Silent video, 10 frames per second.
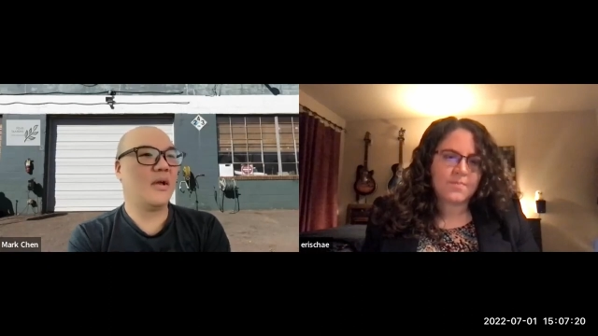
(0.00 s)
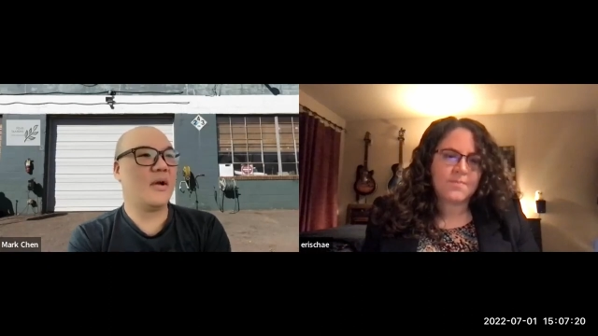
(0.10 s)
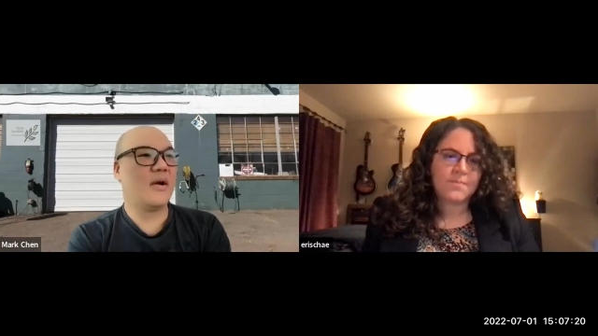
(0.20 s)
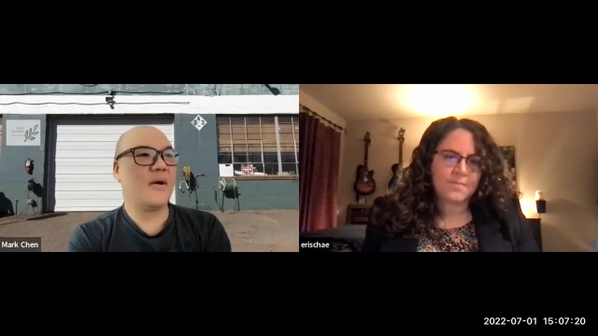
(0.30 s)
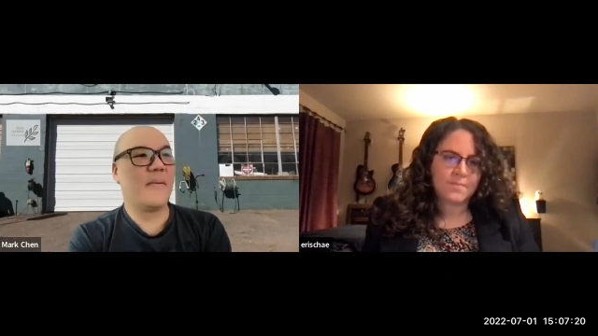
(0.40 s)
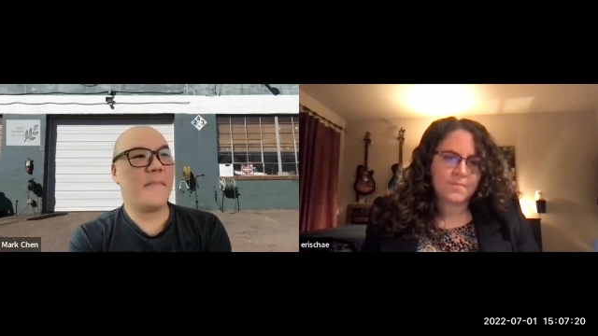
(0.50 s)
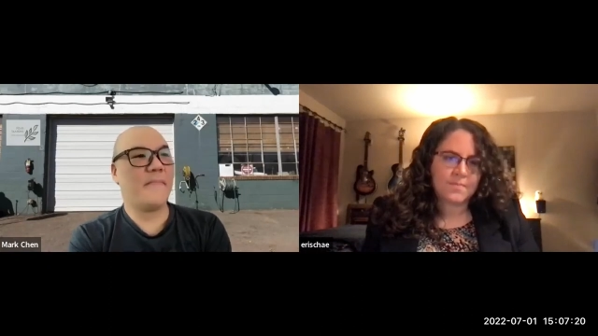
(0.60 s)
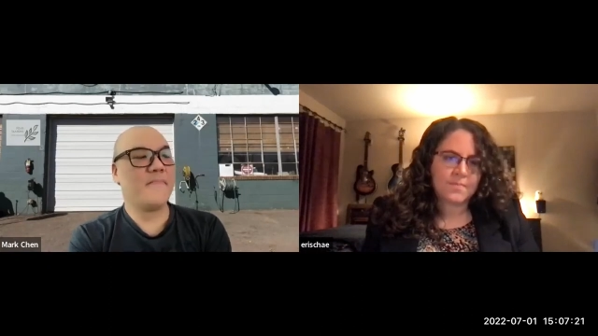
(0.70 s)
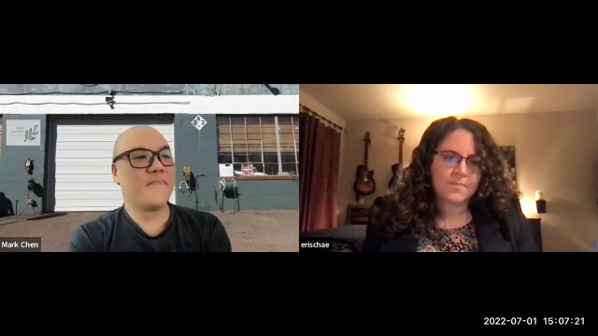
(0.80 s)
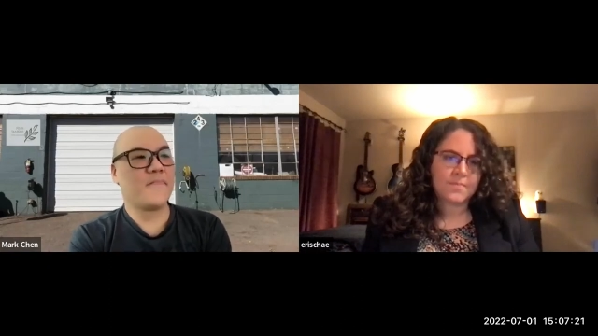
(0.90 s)

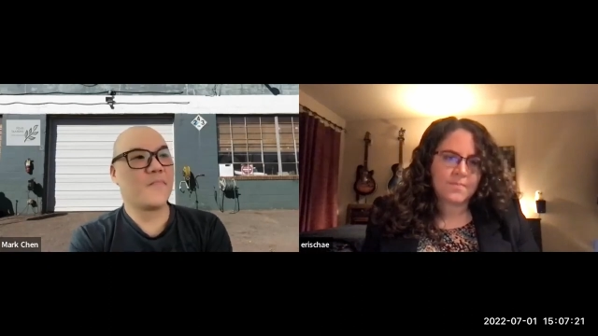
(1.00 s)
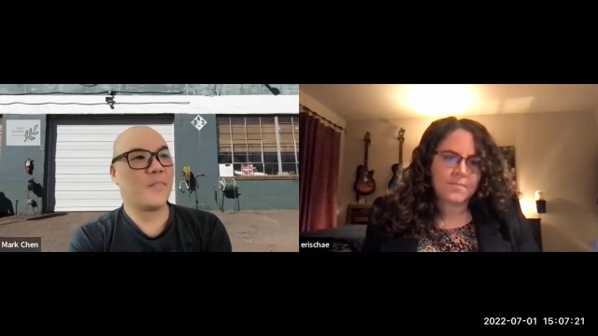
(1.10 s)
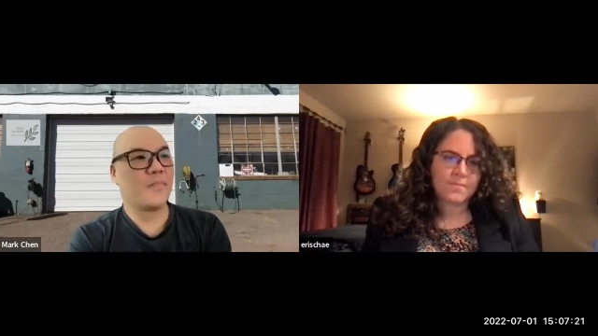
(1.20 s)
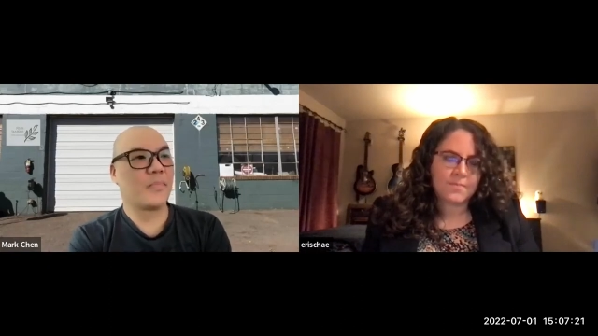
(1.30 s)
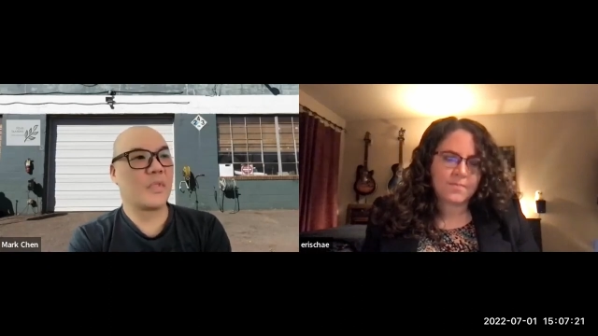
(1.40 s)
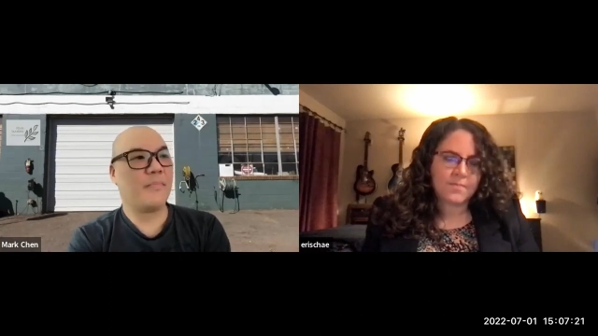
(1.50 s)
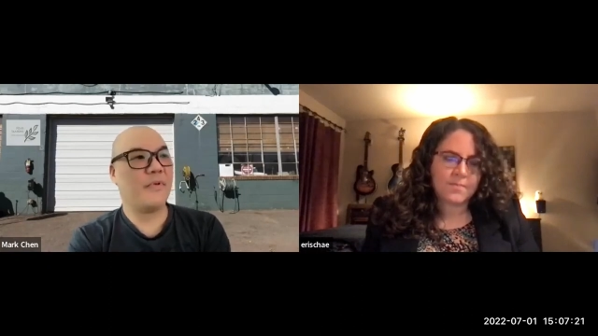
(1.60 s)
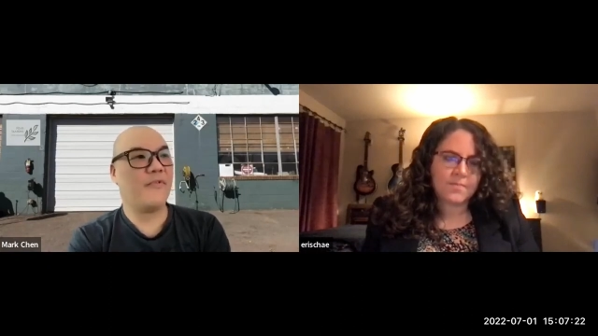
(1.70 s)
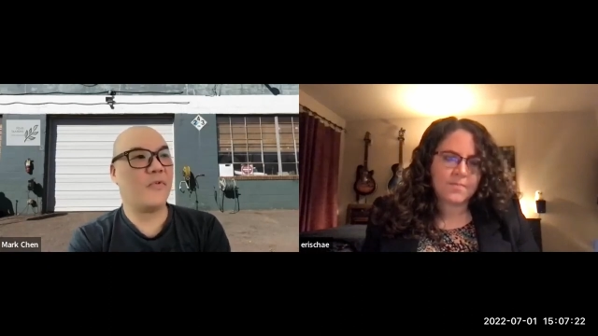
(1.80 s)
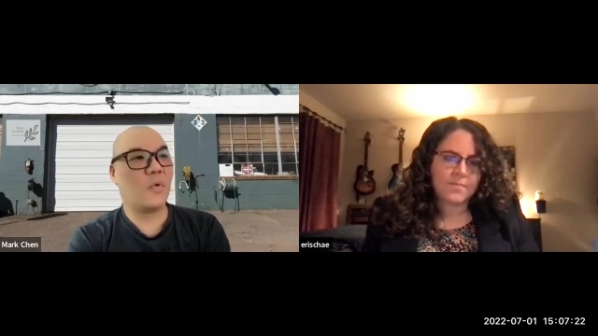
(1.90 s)
Speaker 1: Um,
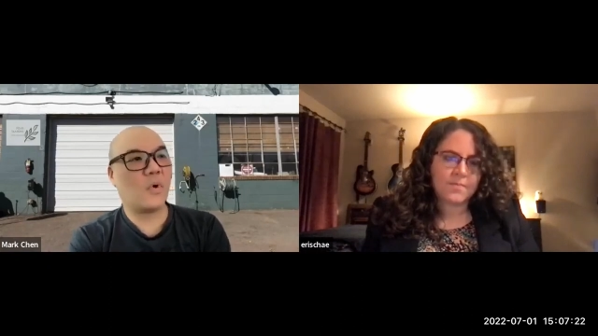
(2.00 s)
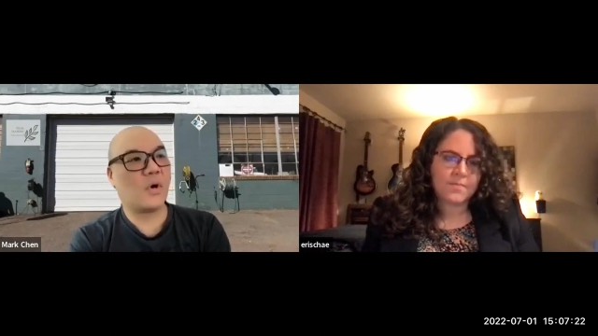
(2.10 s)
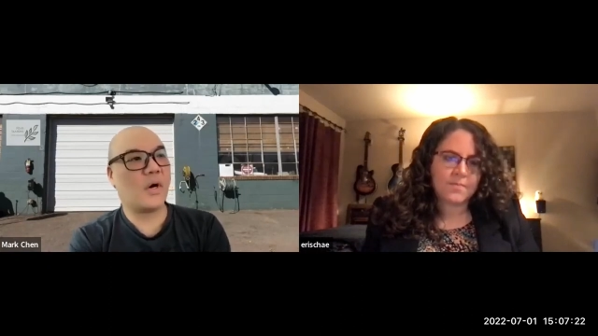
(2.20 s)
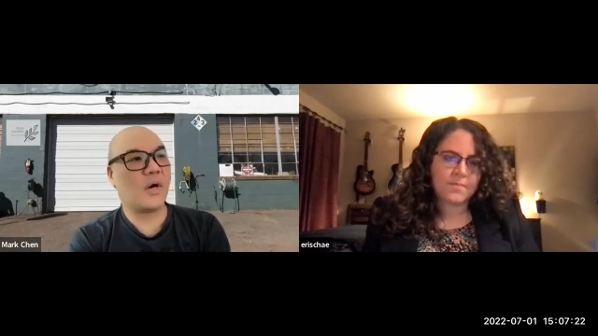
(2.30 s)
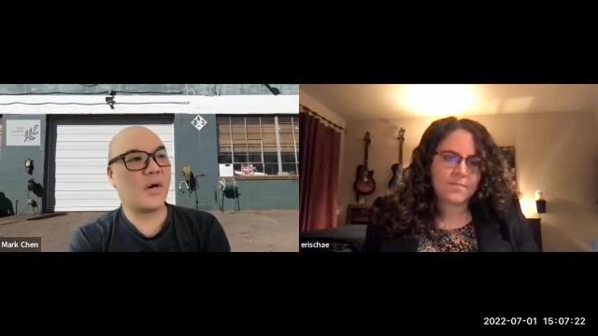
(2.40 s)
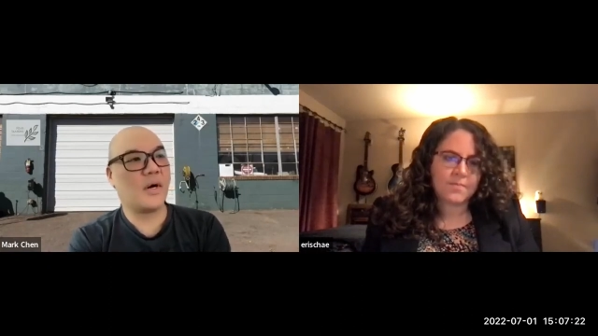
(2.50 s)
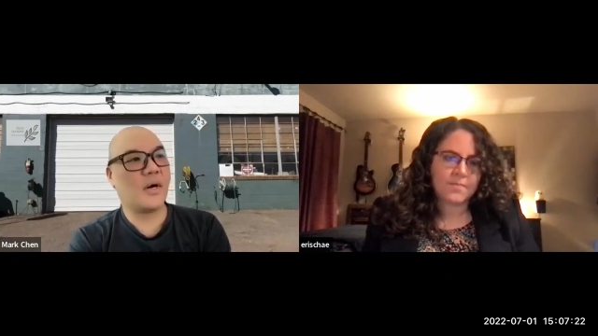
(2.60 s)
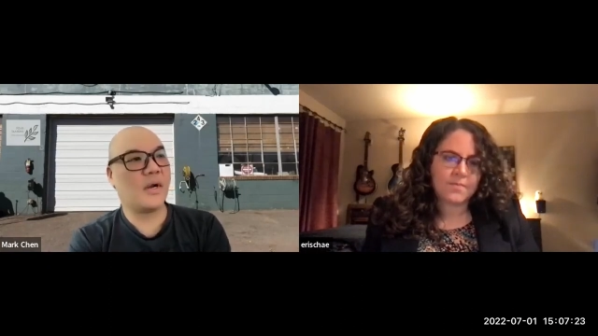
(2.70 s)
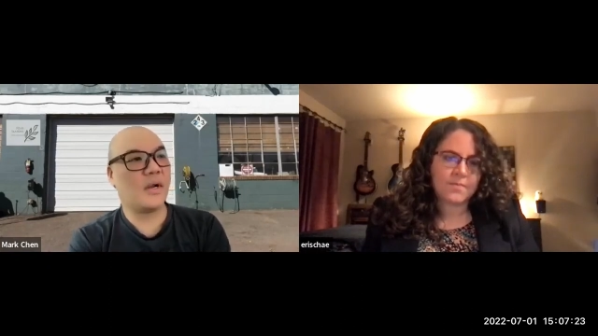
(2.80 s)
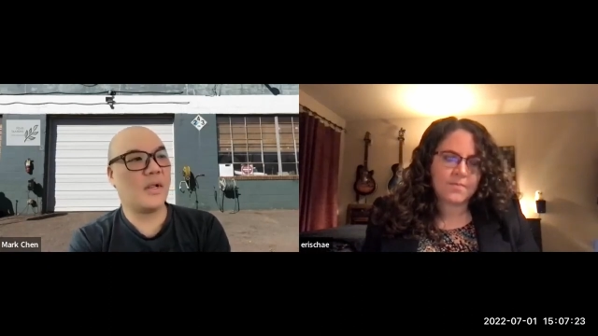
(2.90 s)
before